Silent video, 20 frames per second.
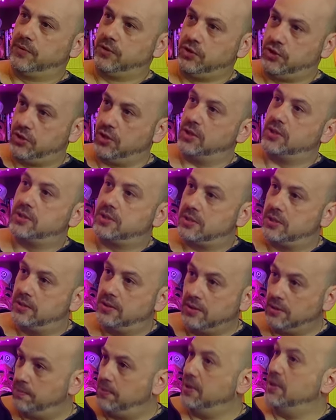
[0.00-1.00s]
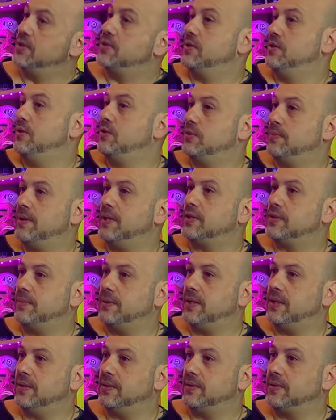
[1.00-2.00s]
just the person who's about to be
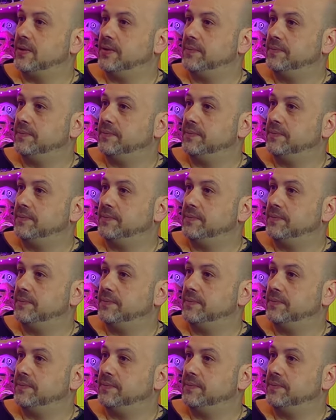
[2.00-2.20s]
killed?